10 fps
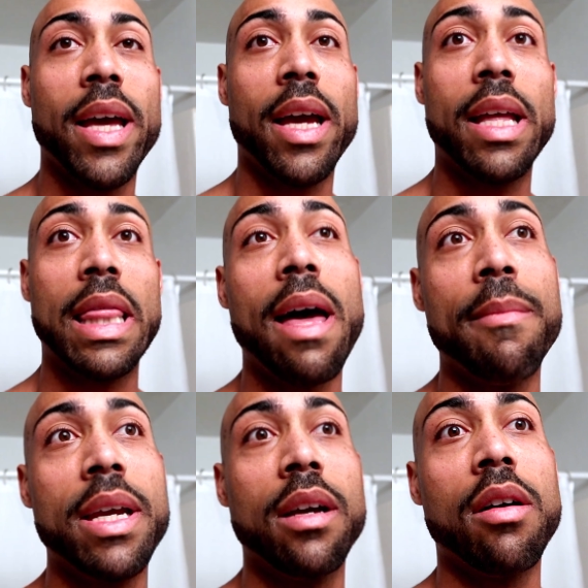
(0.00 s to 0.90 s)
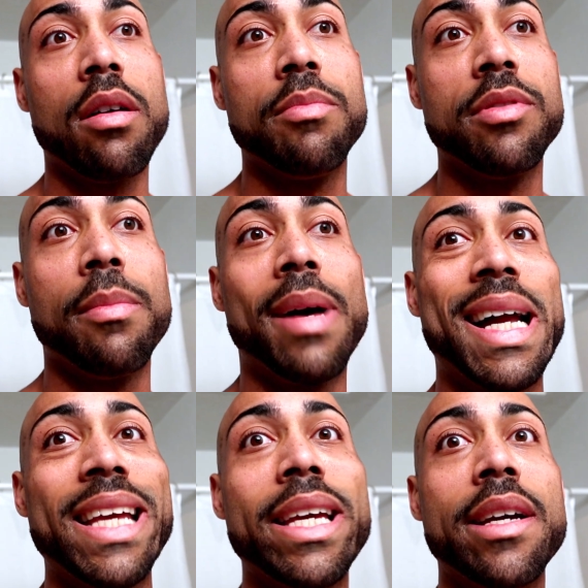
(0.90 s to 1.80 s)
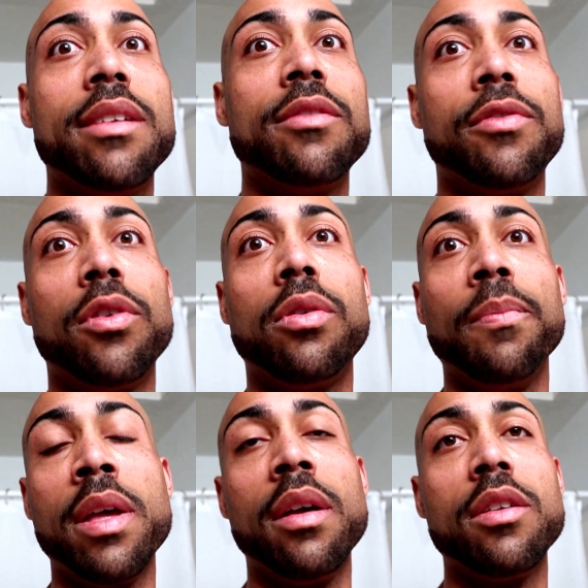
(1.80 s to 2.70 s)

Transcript: and that many carbs, the body is full.